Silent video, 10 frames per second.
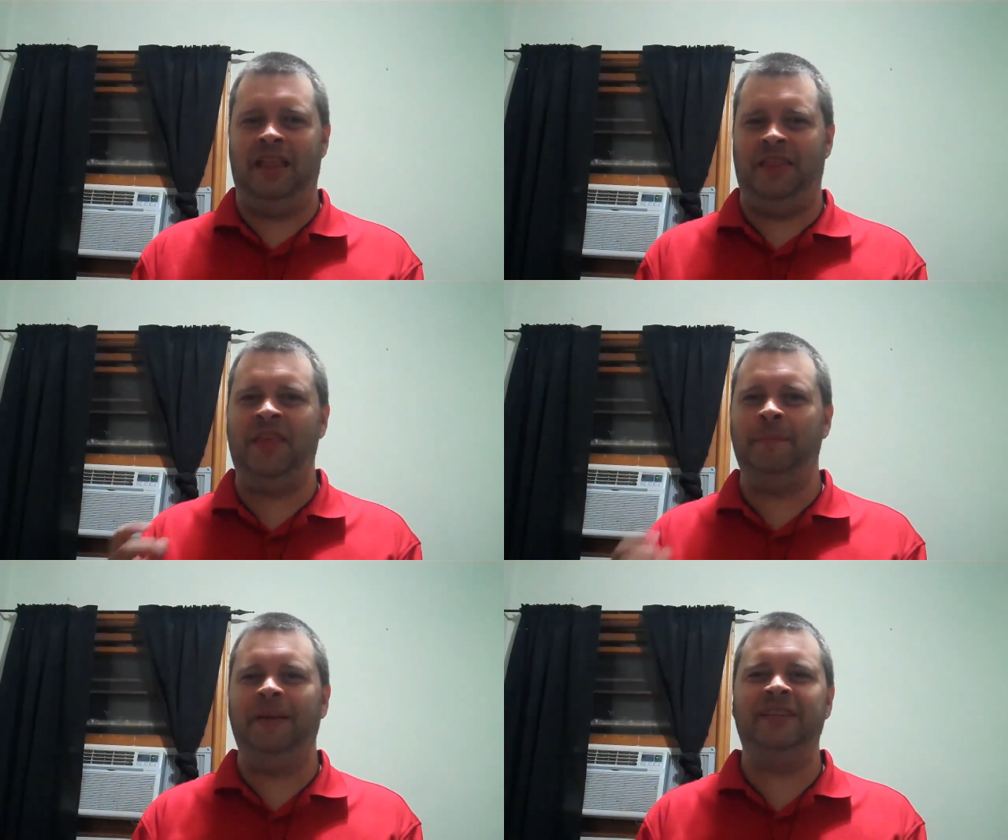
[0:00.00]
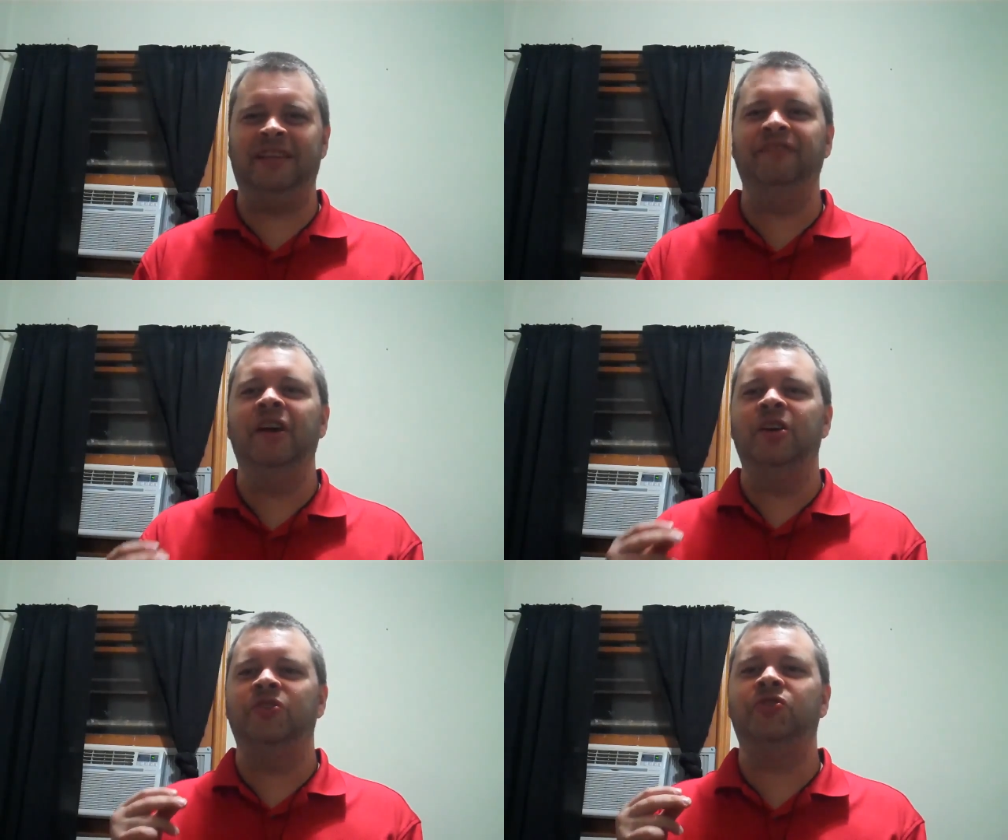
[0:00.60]
That means they've
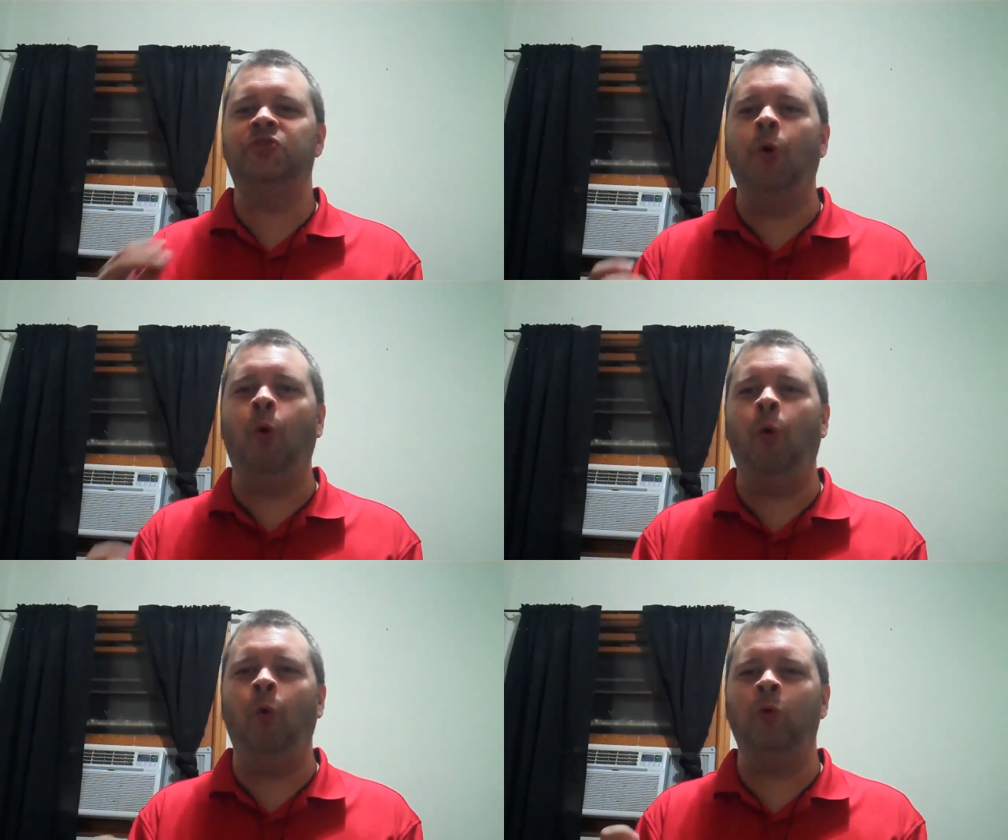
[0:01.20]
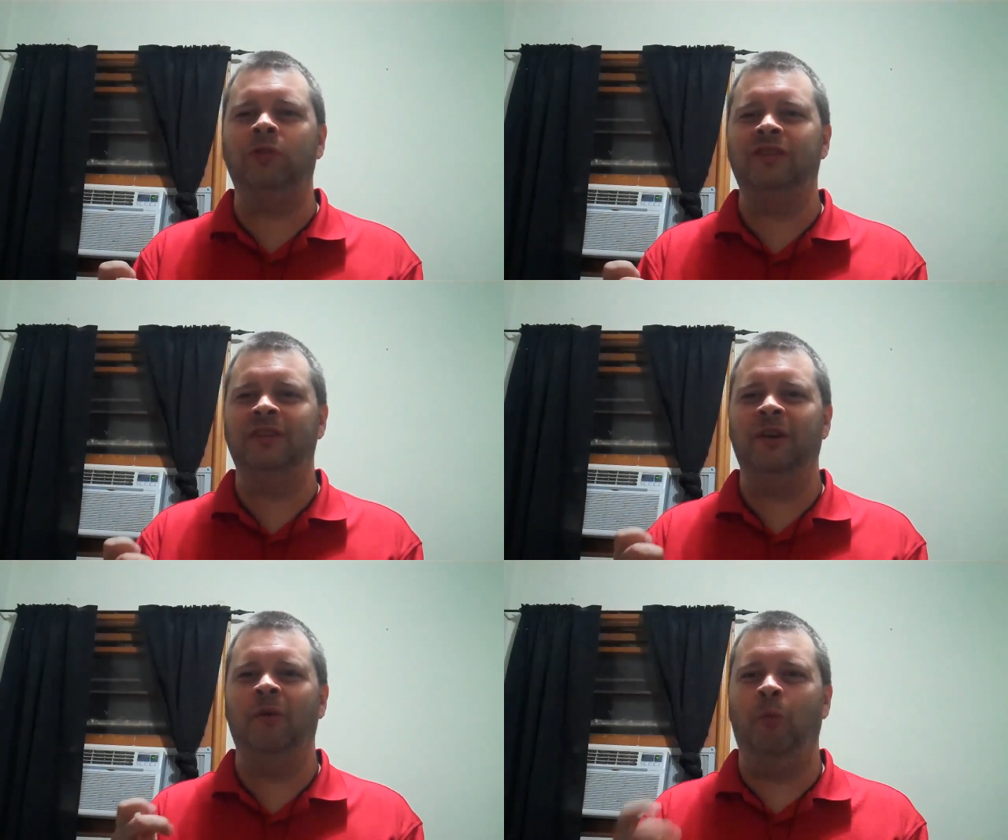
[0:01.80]
sold
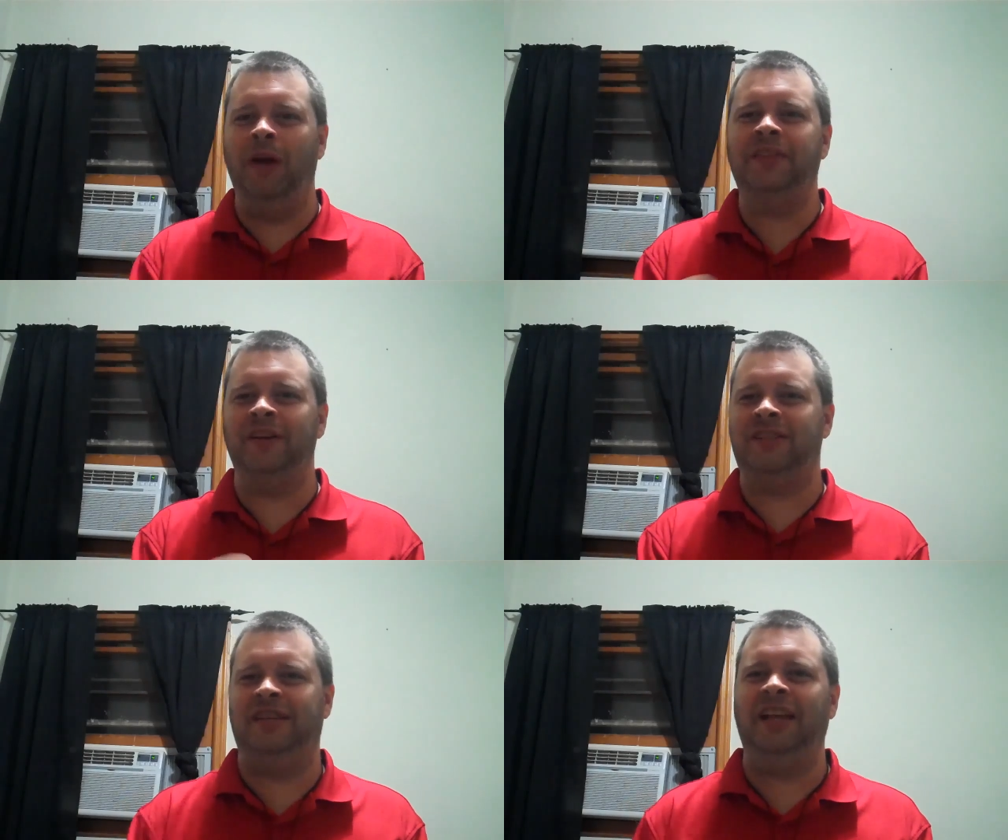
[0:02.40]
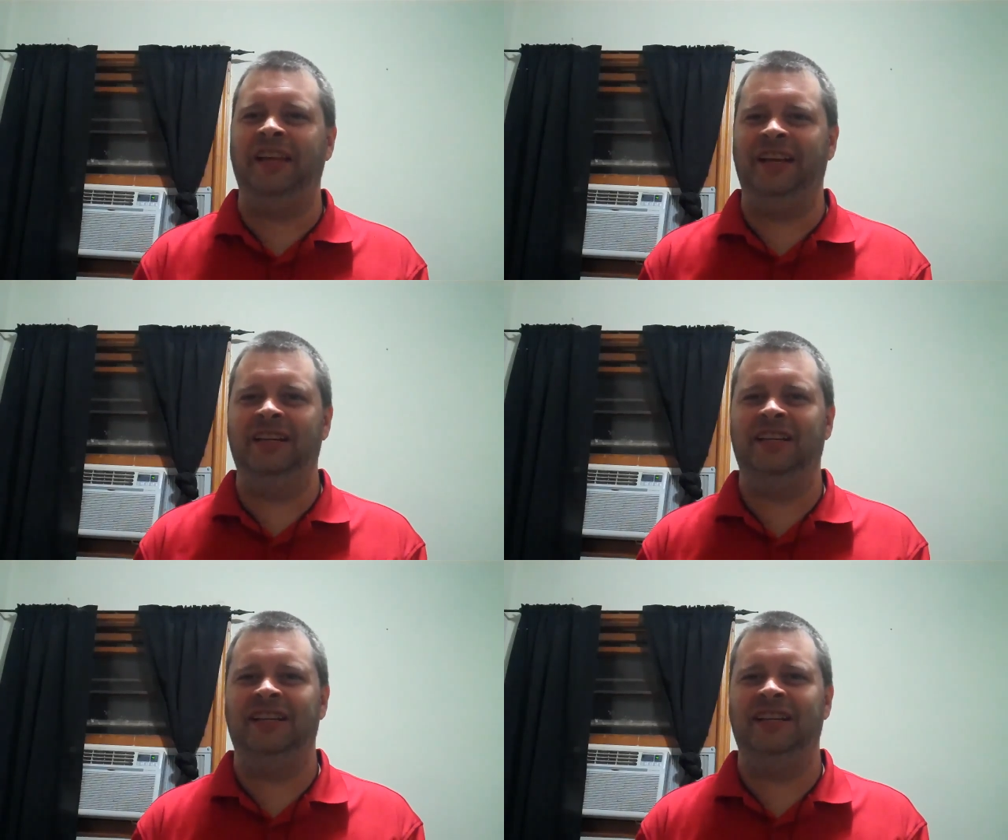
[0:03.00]
what they're selling,